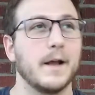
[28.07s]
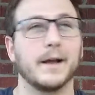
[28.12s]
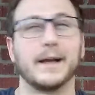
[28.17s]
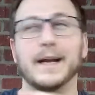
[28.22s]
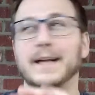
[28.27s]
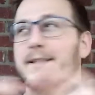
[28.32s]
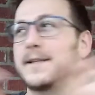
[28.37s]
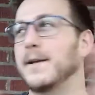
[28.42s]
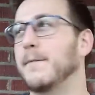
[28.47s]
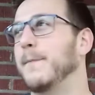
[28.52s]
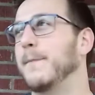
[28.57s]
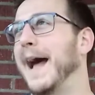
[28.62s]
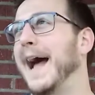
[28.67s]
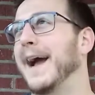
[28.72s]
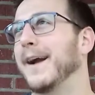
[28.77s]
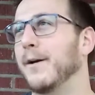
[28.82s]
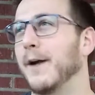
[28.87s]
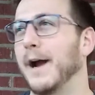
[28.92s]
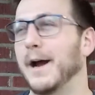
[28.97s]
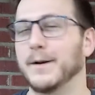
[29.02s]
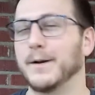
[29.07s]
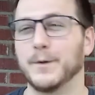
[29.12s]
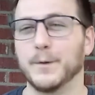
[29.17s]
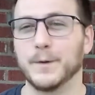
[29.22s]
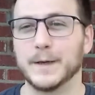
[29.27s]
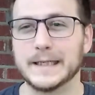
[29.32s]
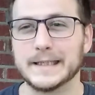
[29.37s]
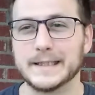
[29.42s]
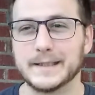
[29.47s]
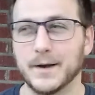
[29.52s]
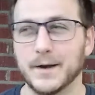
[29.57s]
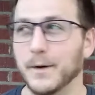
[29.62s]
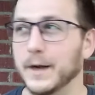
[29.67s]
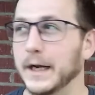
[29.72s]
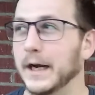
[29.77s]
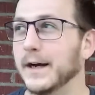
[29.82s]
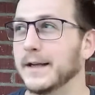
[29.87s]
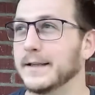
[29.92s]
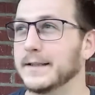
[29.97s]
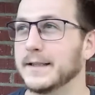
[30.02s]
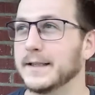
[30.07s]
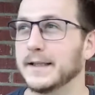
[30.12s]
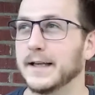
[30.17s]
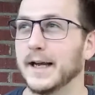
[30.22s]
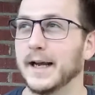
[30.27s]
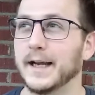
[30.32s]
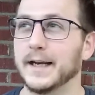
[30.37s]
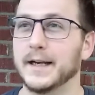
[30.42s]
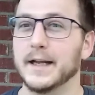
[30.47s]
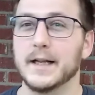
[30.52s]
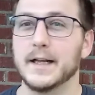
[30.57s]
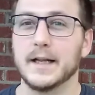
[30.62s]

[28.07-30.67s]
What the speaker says: Got some background noise going on tonight.